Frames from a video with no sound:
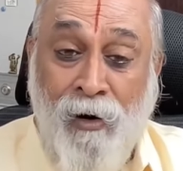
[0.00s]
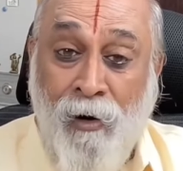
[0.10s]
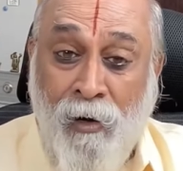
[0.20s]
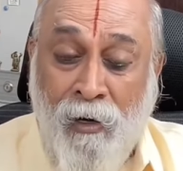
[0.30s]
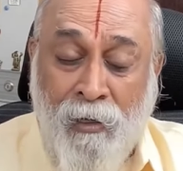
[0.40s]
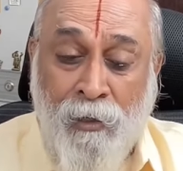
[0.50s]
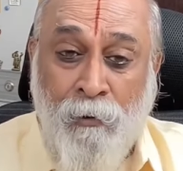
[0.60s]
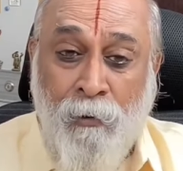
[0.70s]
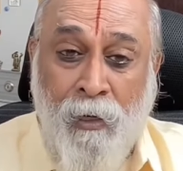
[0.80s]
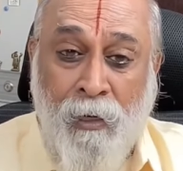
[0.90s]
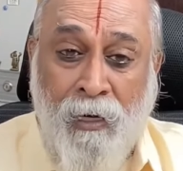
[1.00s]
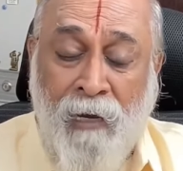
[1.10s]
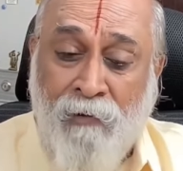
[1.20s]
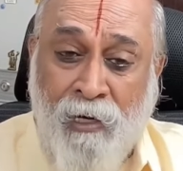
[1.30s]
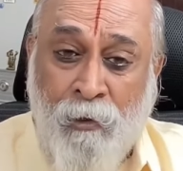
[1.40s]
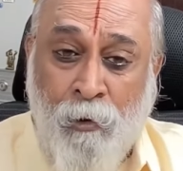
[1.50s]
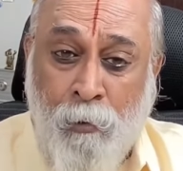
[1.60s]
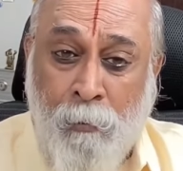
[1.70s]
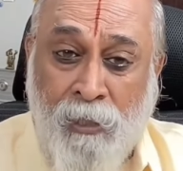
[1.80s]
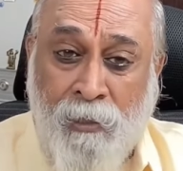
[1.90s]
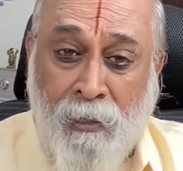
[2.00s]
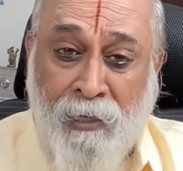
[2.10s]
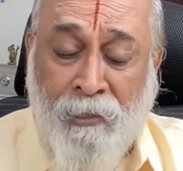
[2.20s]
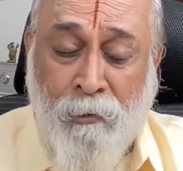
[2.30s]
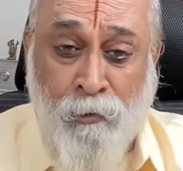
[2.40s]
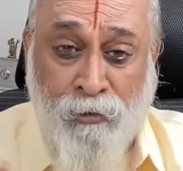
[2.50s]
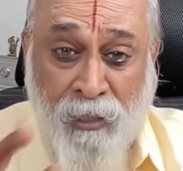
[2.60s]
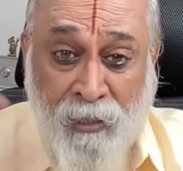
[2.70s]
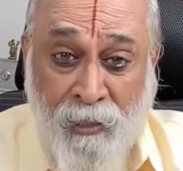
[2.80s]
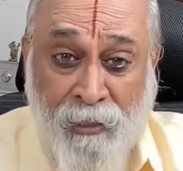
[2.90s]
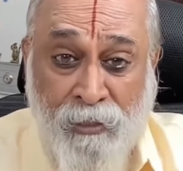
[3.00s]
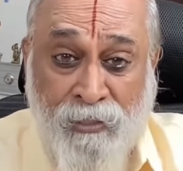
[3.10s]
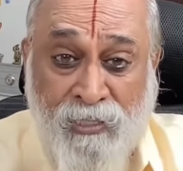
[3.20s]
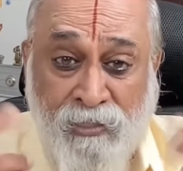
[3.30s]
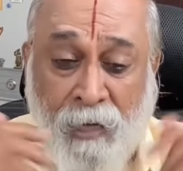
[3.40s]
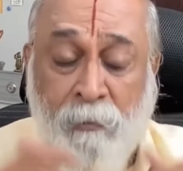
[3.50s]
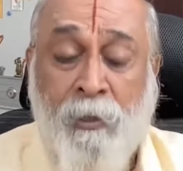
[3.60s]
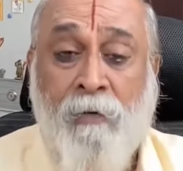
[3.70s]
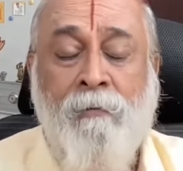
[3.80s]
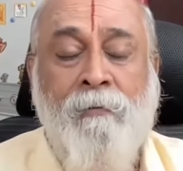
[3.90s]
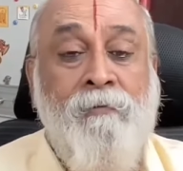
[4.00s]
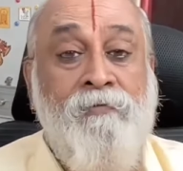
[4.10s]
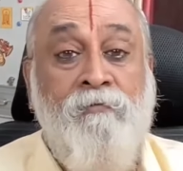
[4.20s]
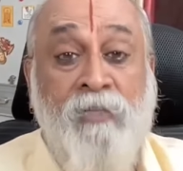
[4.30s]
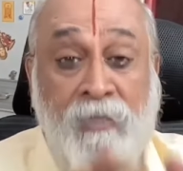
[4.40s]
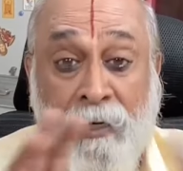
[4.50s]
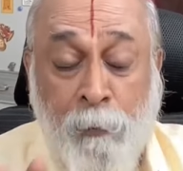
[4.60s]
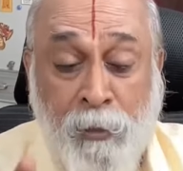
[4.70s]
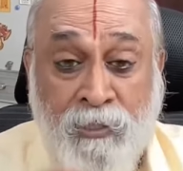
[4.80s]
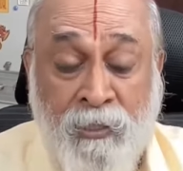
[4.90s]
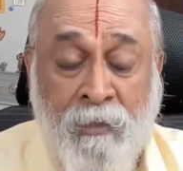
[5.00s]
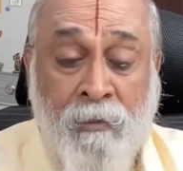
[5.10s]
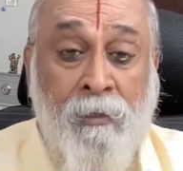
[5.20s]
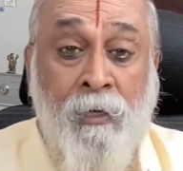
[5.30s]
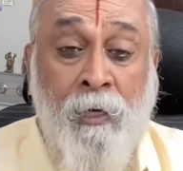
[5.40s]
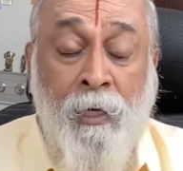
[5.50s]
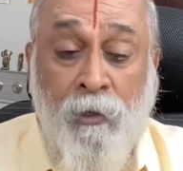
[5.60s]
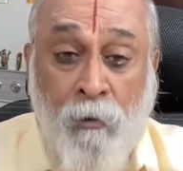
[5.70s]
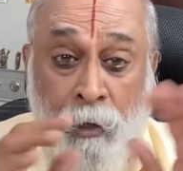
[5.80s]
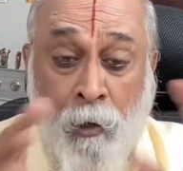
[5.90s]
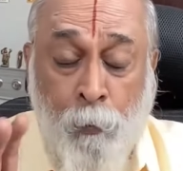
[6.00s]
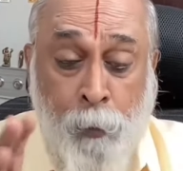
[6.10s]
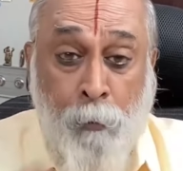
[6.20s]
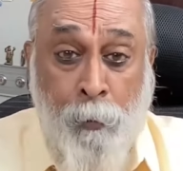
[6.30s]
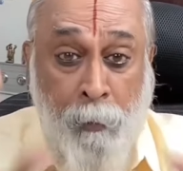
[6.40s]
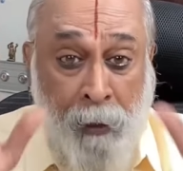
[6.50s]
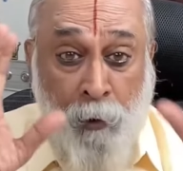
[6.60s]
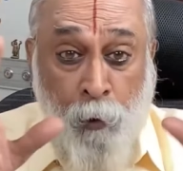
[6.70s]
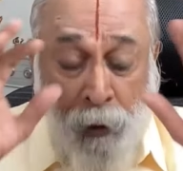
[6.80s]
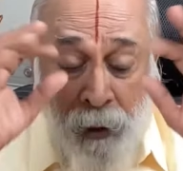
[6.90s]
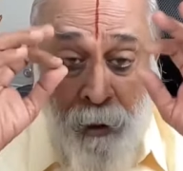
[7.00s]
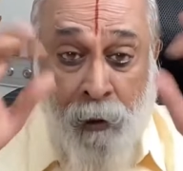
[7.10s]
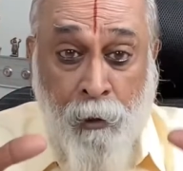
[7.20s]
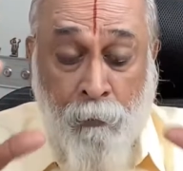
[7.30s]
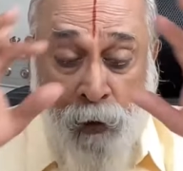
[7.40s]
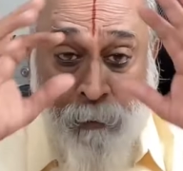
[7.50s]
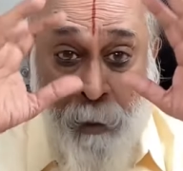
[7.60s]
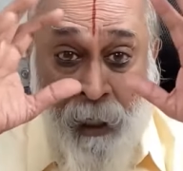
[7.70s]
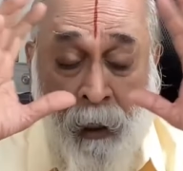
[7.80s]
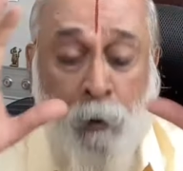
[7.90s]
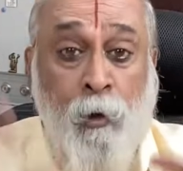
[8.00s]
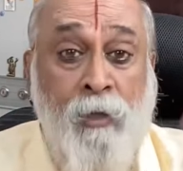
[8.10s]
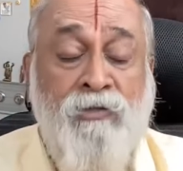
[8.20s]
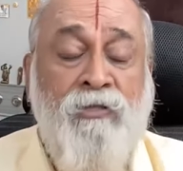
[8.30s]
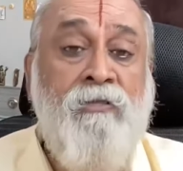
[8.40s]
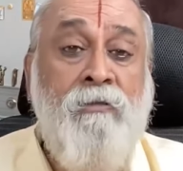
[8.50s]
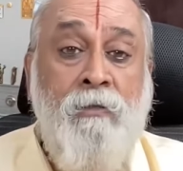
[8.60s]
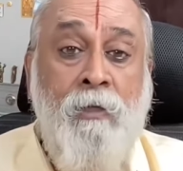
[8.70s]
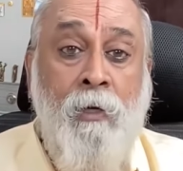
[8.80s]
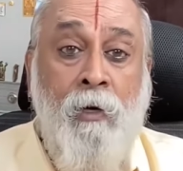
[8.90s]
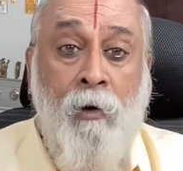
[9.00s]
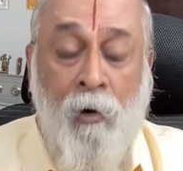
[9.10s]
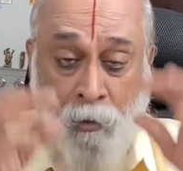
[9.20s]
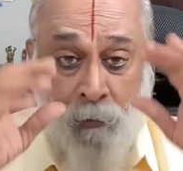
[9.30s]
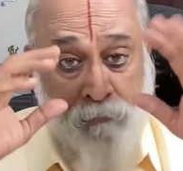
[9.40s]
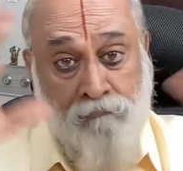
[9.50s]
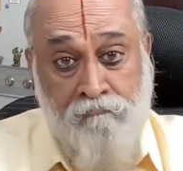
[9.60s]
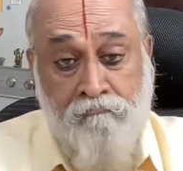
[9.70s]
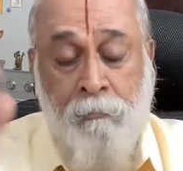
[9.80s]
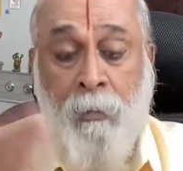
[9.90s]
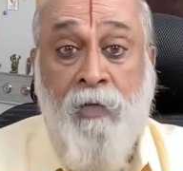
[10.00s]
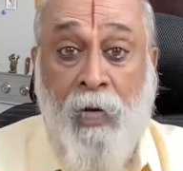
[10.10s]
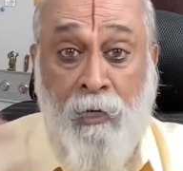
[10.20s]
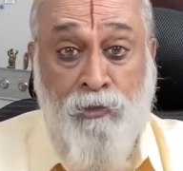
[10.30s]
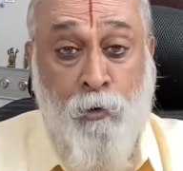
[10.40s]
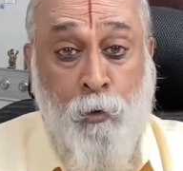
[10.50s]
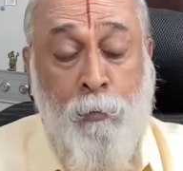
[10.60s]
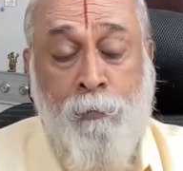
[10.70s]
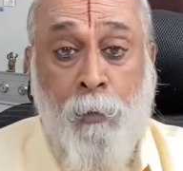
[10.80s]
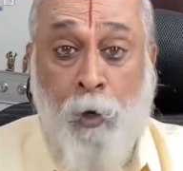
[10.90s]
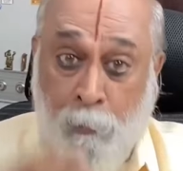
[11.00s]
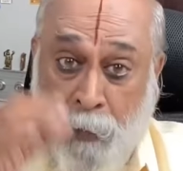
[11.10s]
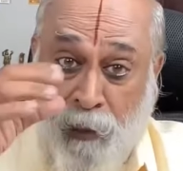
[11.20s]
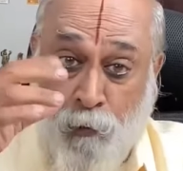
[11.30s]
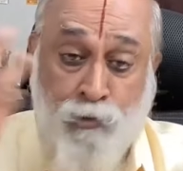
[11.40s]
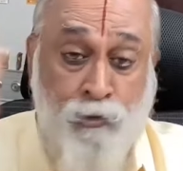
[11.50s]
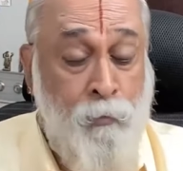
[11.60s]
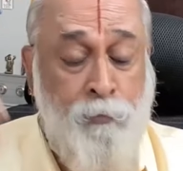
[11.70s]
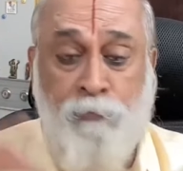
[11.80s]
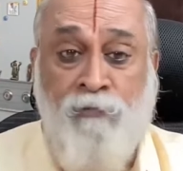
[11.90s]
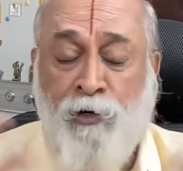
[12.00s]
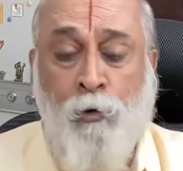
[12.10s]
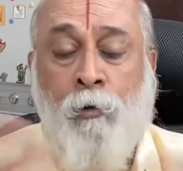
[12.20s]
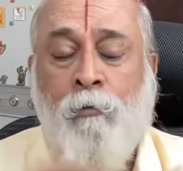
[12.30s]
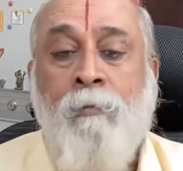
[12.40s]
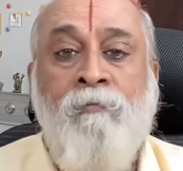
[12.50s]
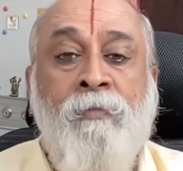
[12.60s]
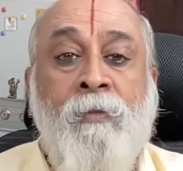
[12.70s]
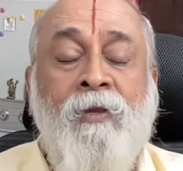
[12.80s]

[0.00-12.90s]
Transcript: All along you were having a don't bother attitude. Suddenly this is scripted. With that person, you are now probably looking at her with binoculars or telescope or microscope. We don't know.